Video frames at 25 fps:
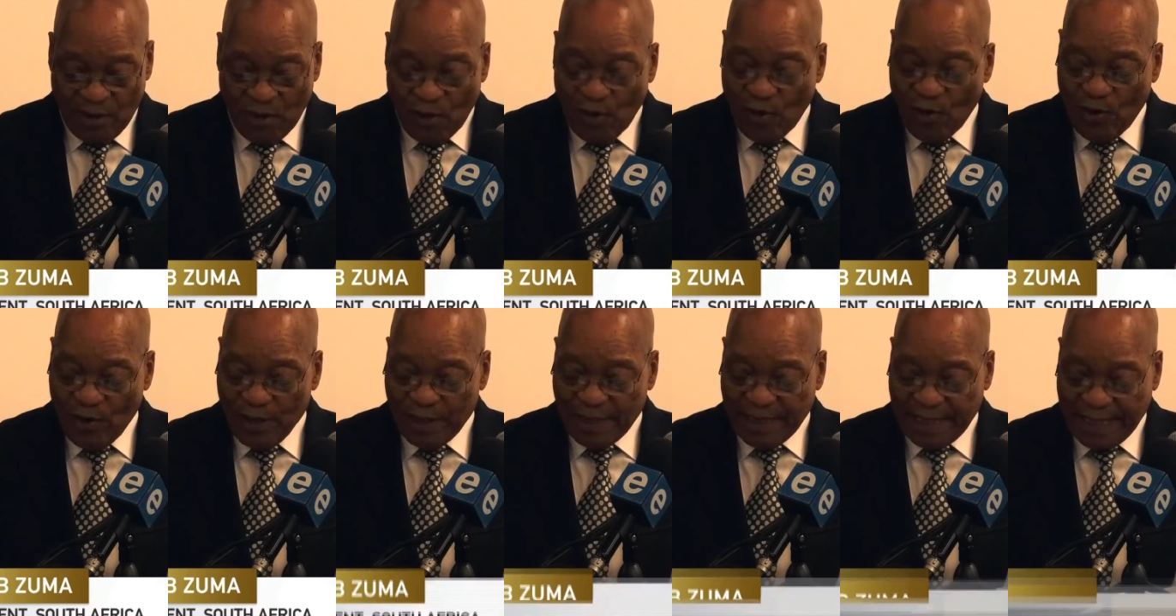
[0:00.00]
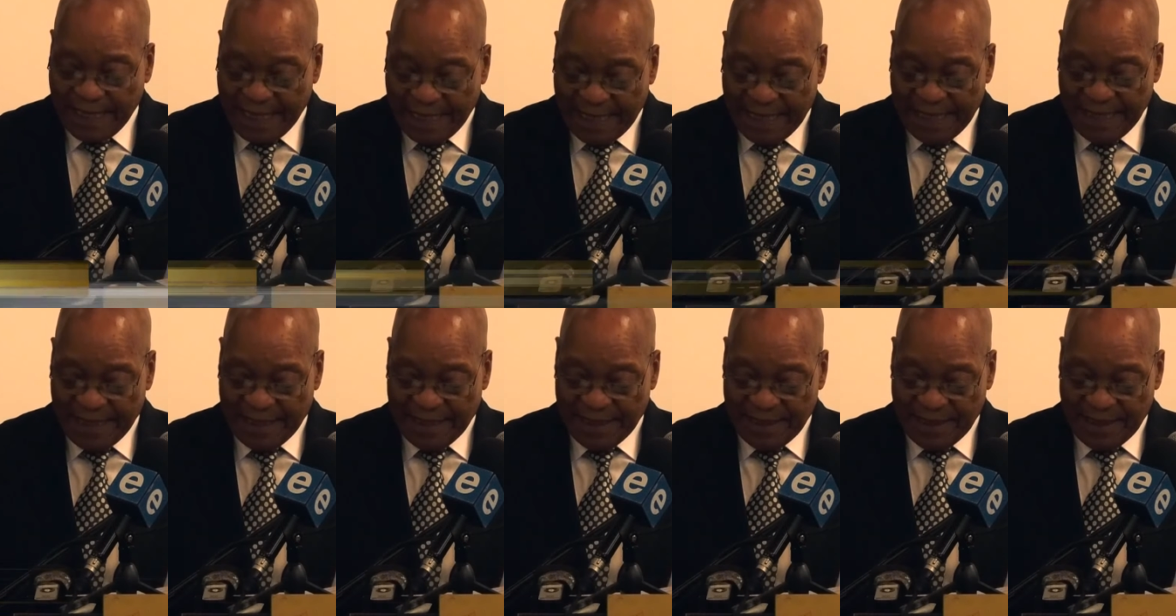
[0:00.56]
All
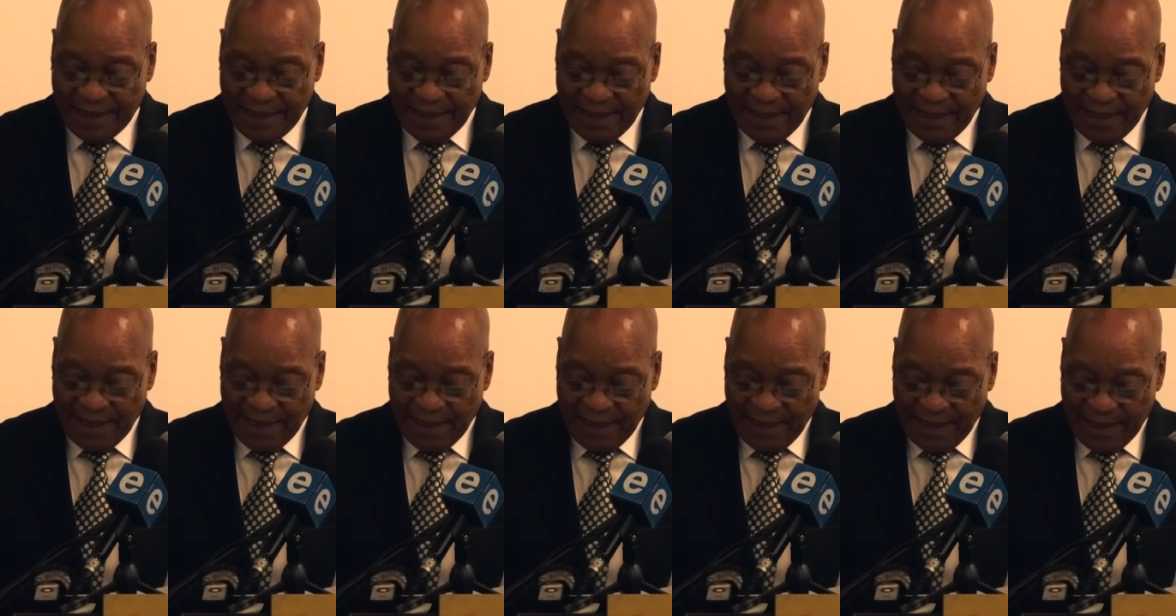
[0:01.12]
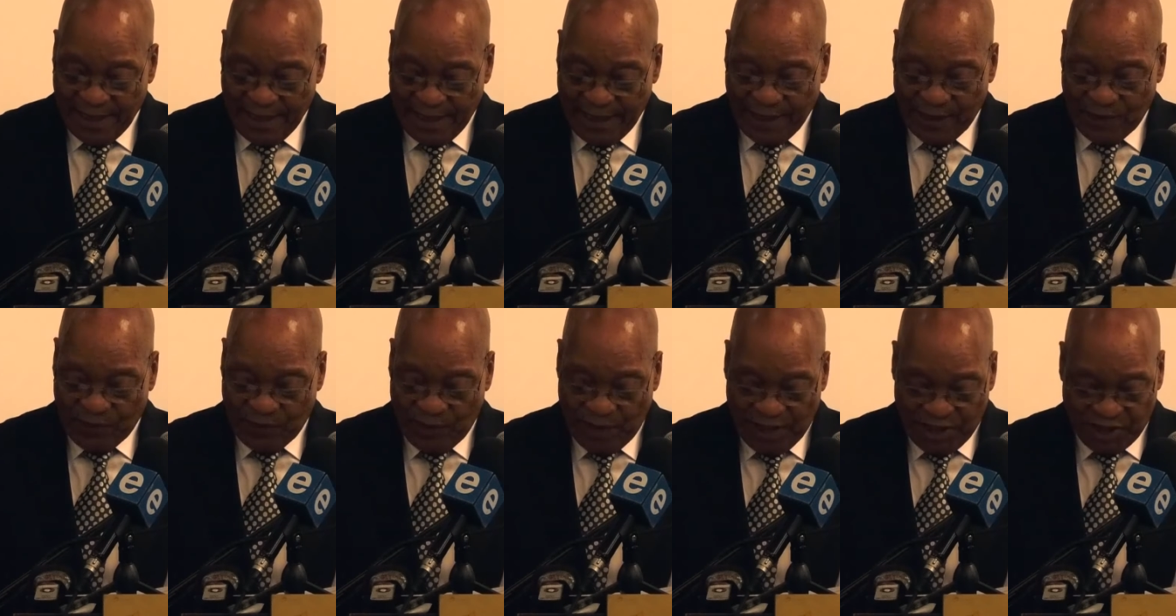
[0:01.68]
key
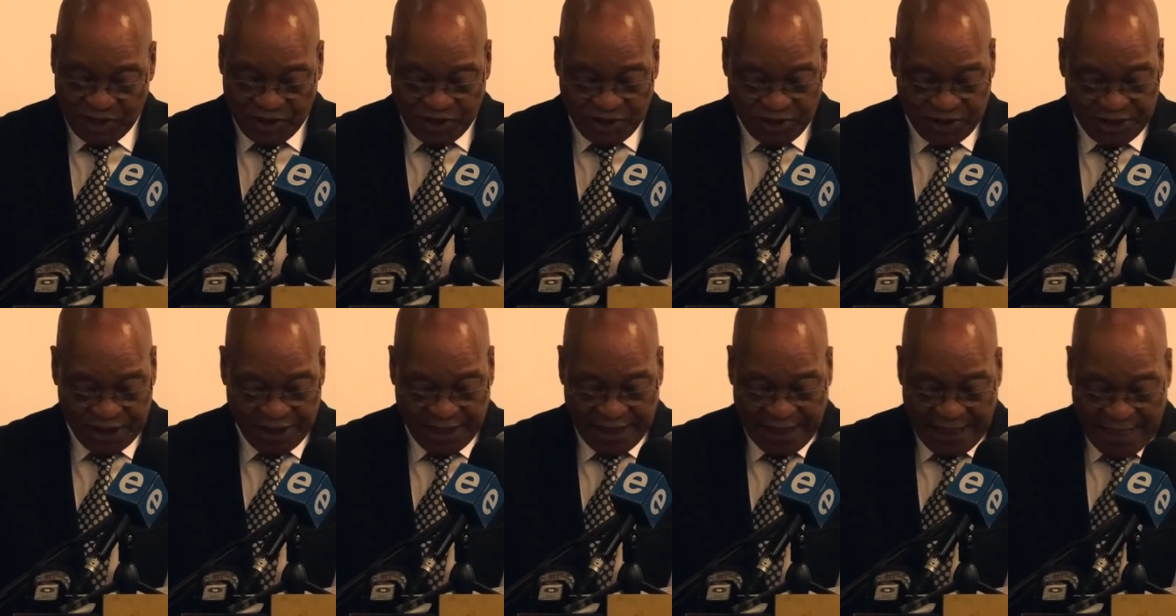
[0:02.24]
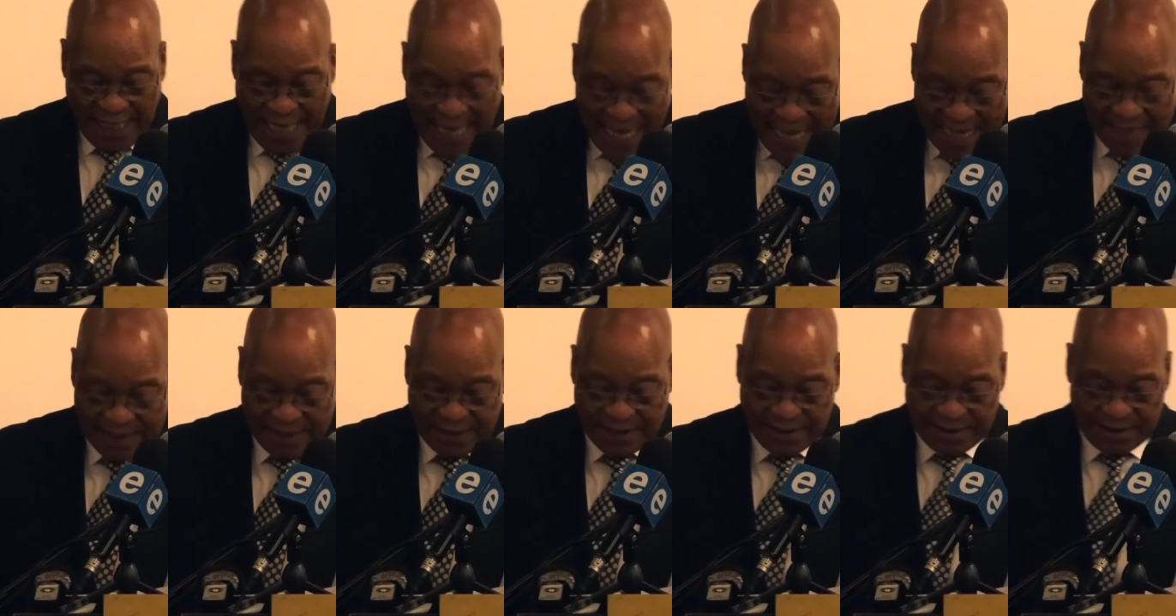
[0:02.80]
regulatory
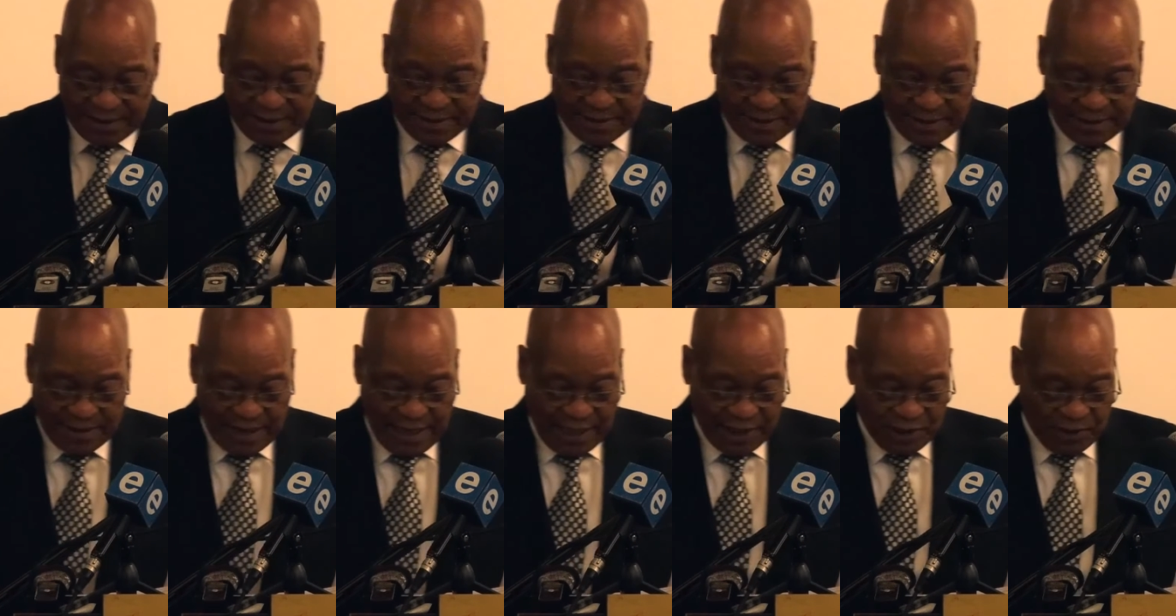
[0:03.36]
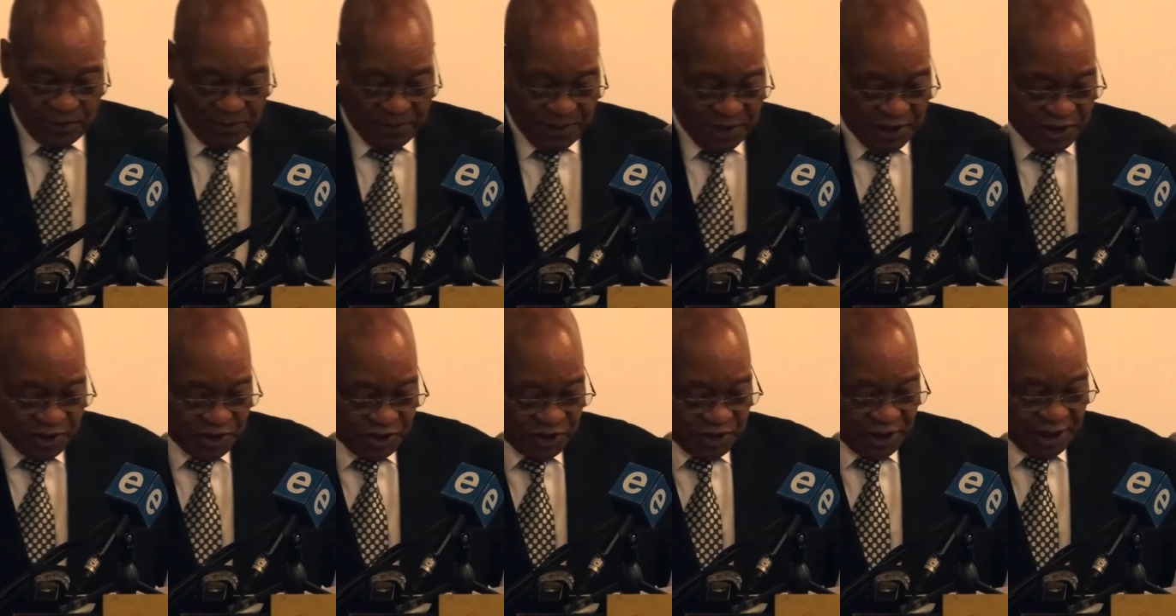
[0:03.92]
and
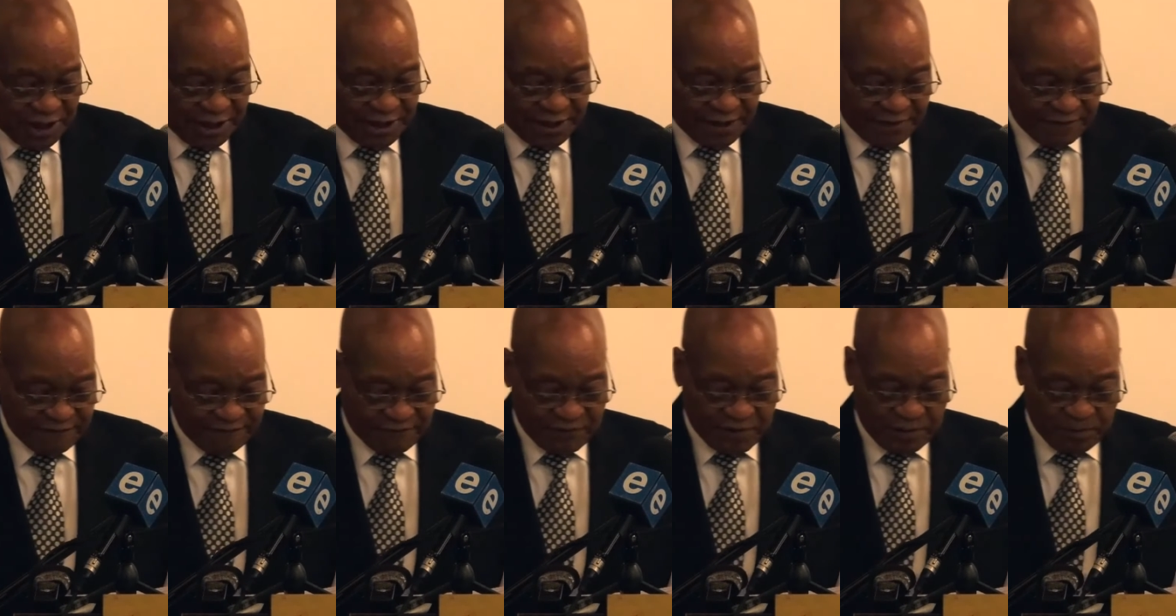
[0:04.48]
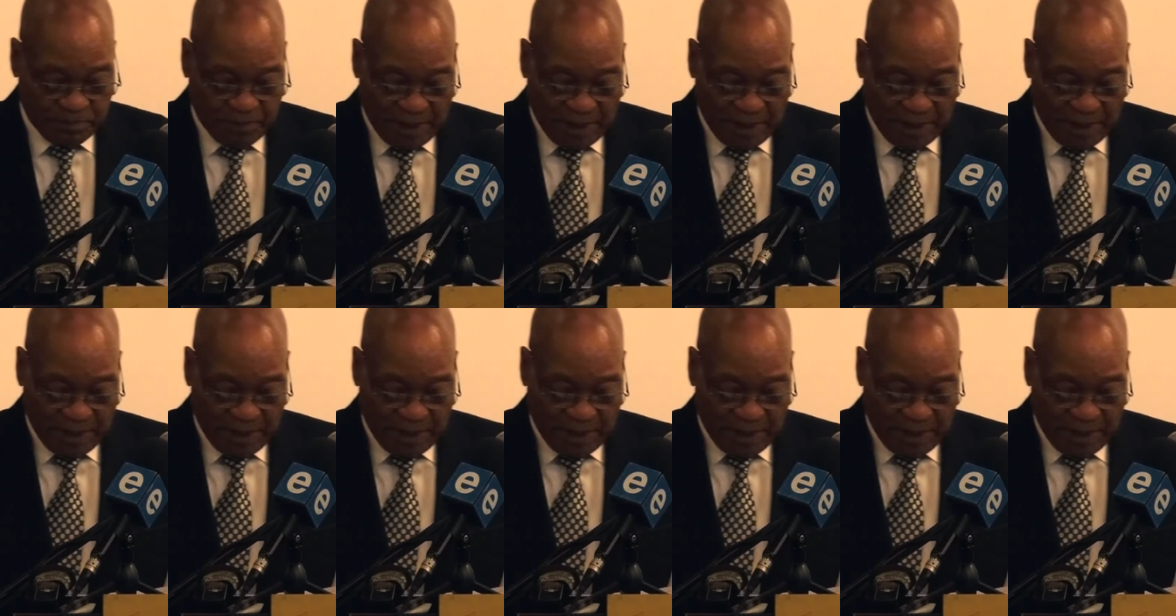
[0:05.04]
administrative